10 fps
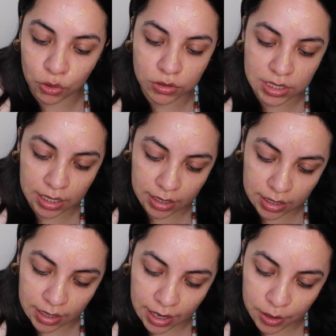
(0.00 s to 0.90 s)

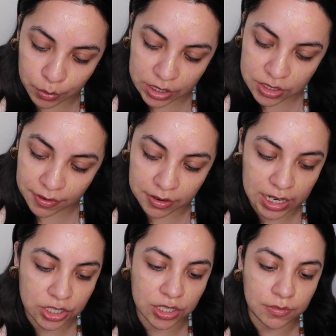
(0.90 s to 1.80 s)
Ulta Airbrush
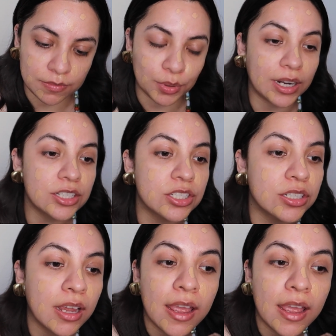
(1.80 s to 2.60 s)
Foundation Brush.